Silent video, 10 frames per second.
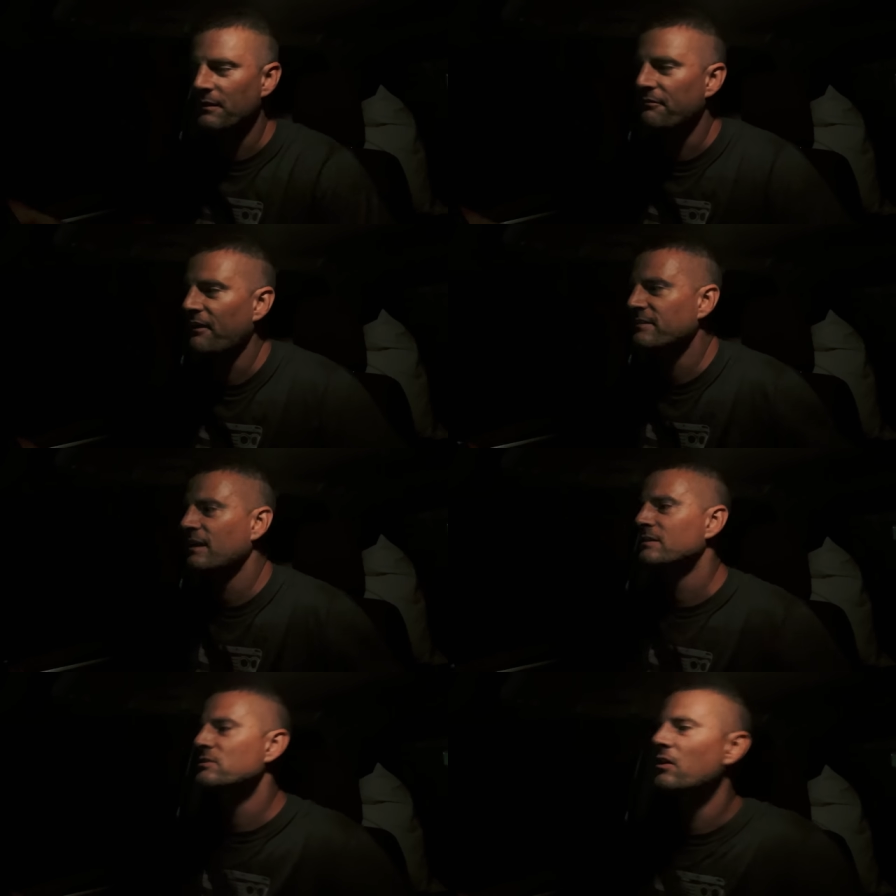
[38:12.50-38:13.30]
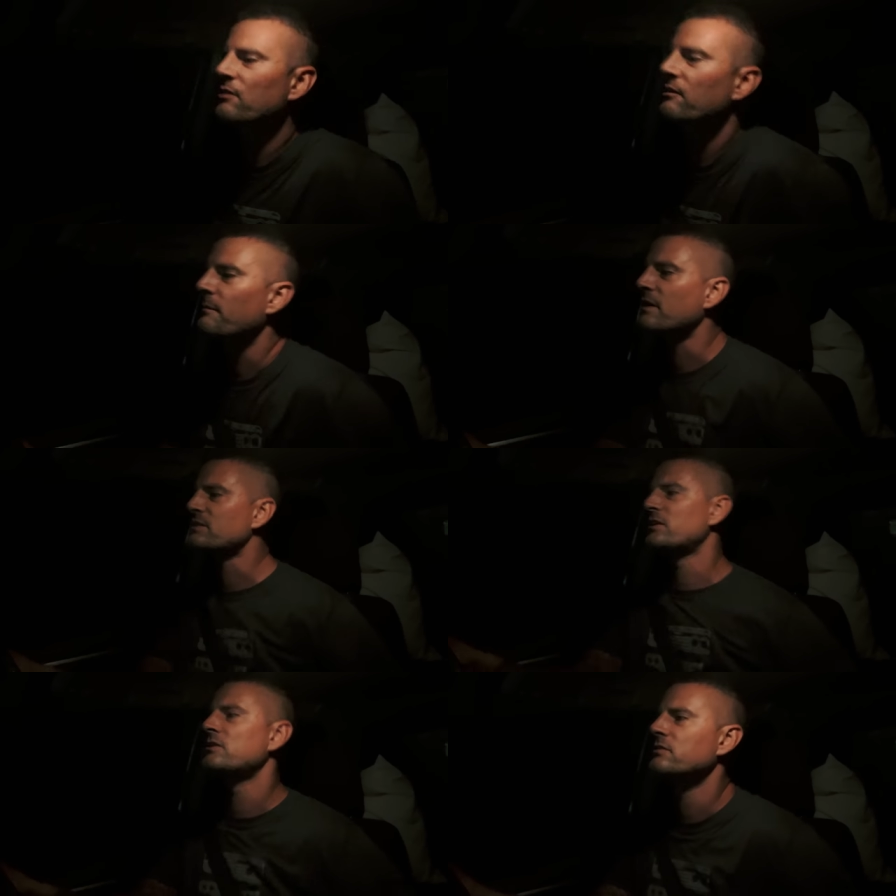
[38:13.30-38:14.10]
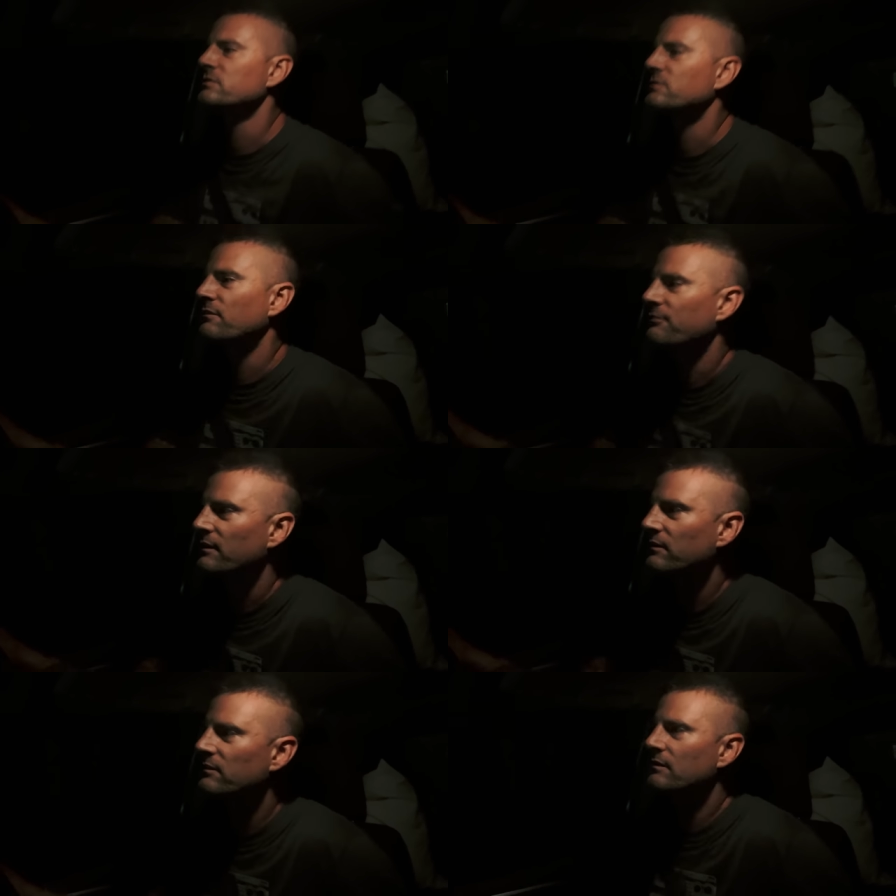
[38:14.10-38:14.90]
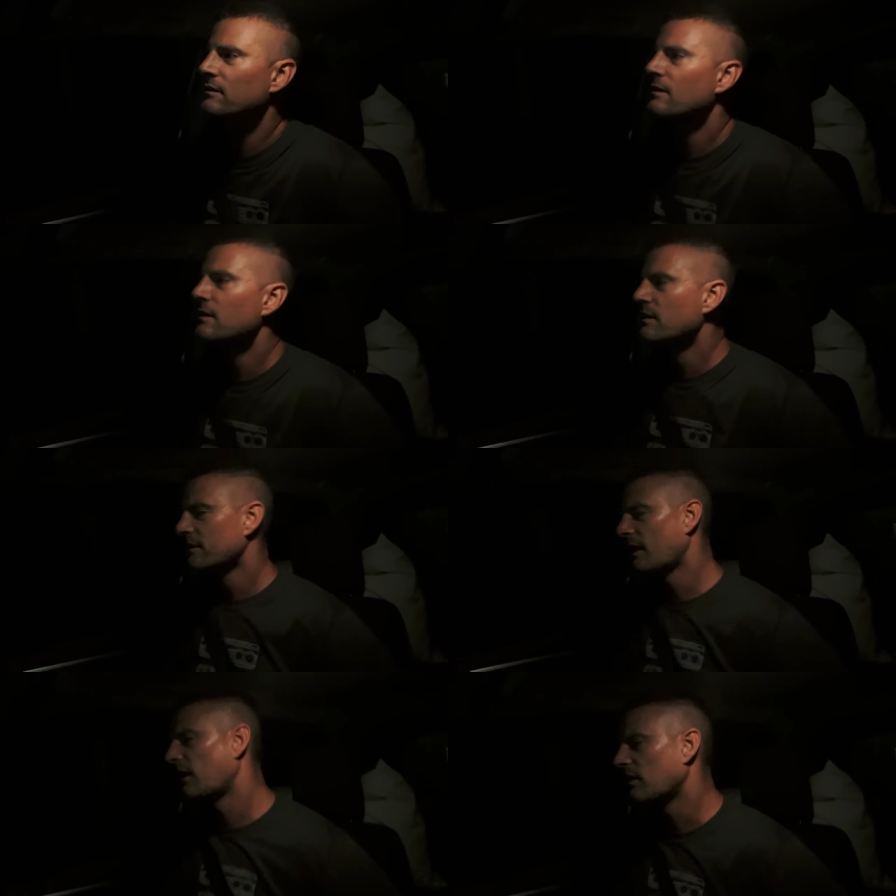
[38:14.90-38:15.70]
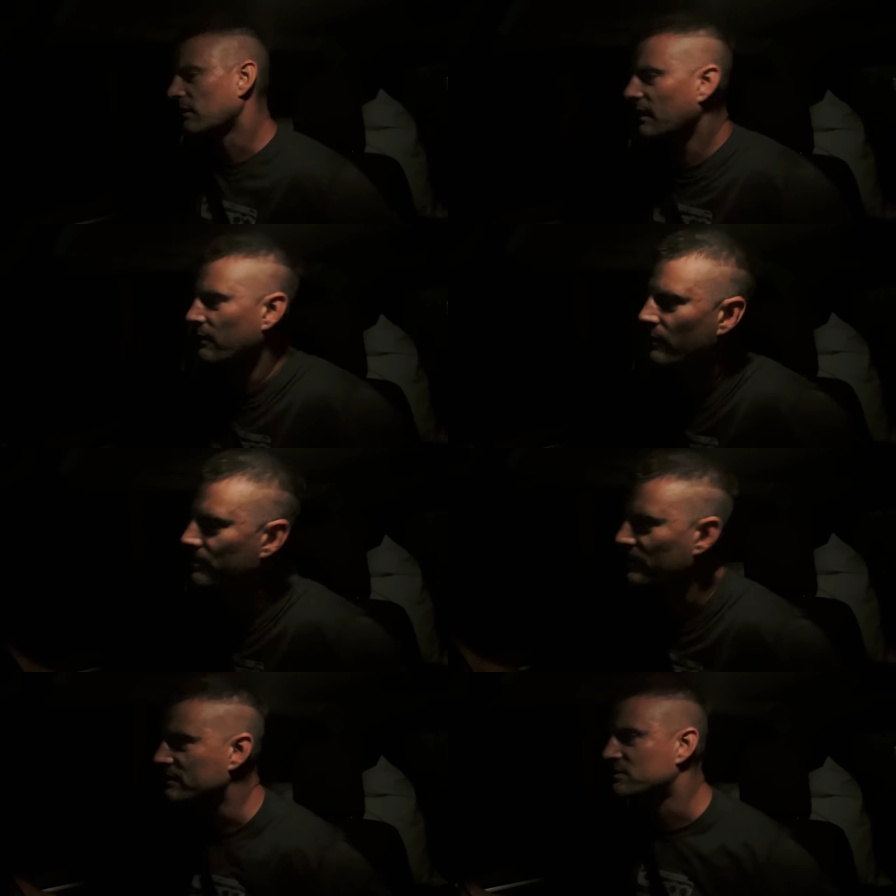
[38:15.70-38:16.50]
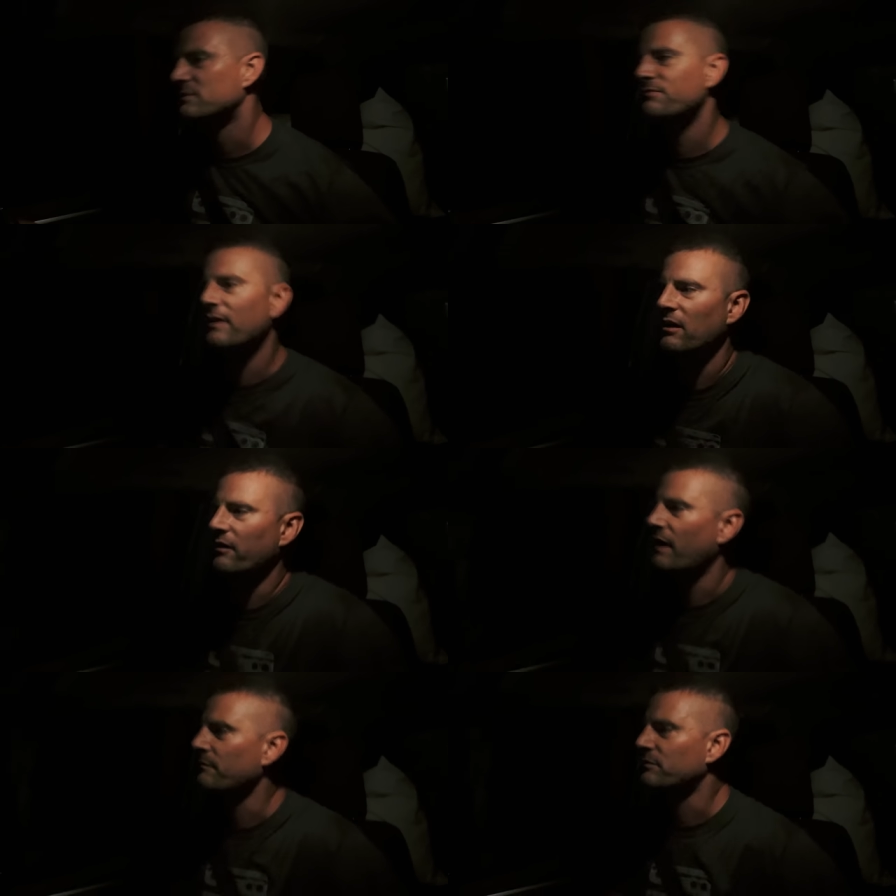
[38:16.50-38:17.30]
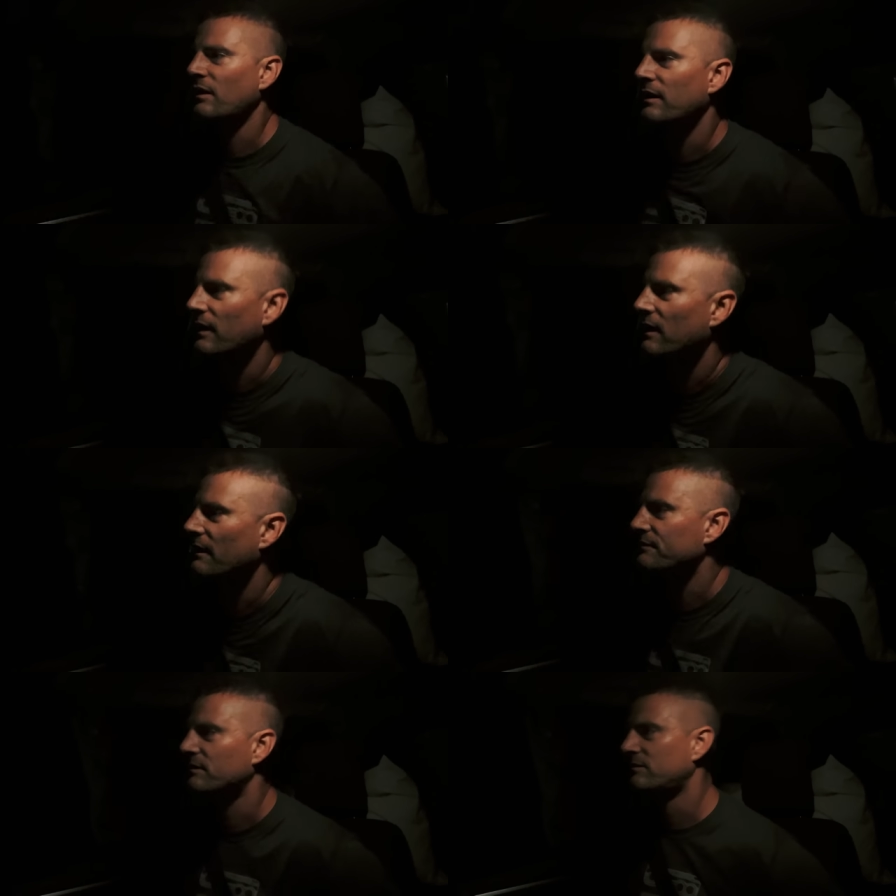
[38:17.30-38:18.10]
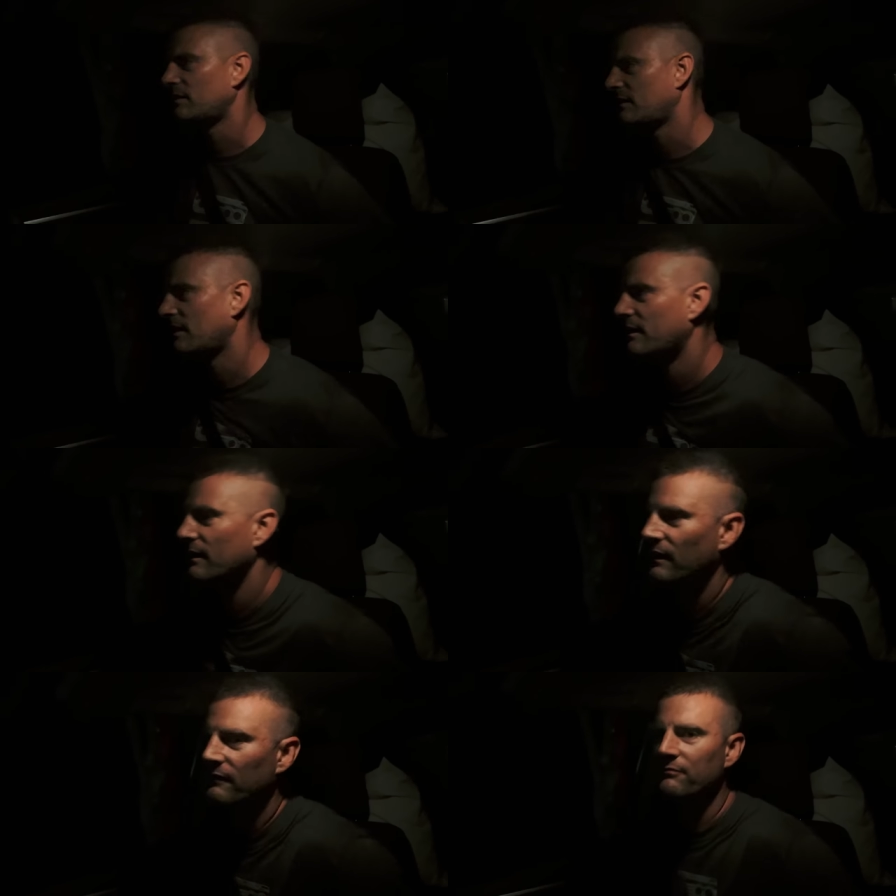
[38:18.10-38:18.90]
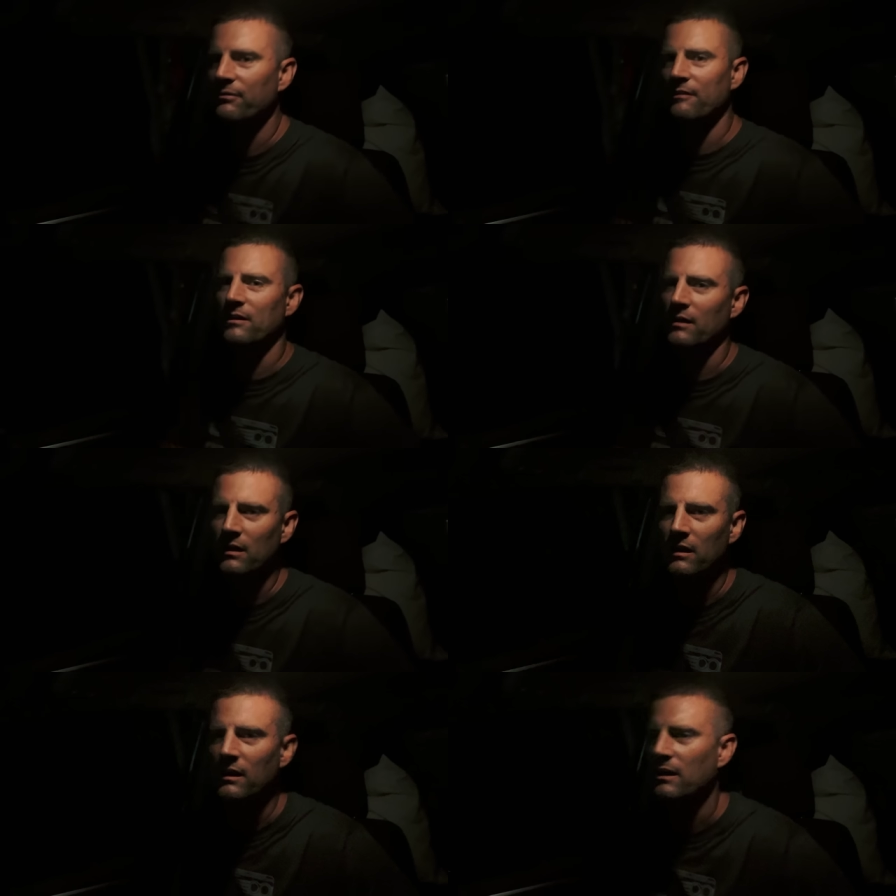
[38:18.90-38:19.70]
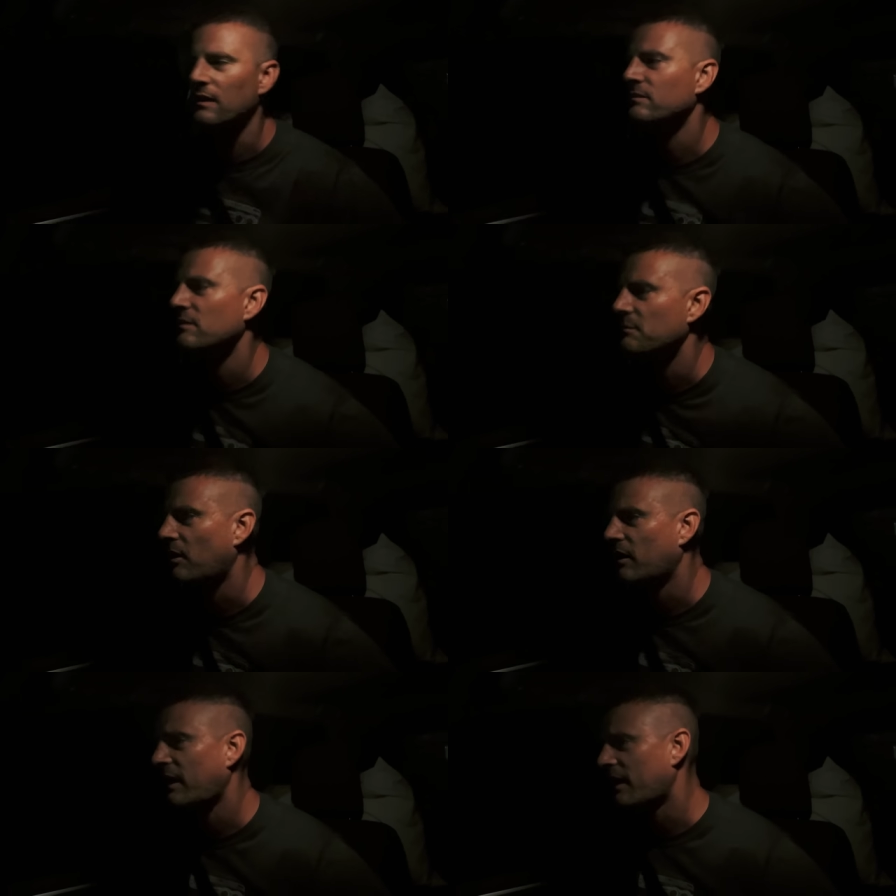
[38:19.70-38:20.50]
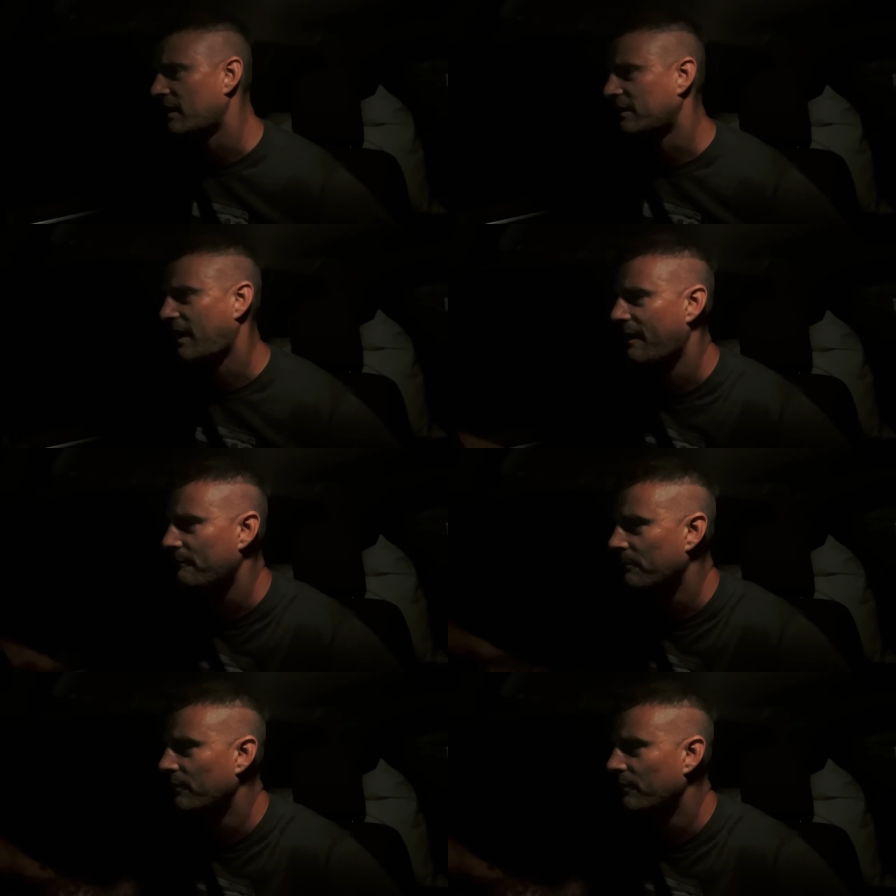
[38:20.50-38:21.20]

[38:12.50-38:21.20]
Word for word: the fact that it's concrete makes a huge difference. Now, can we please just find our campsite? I'd love to see a very clearly demarcated camp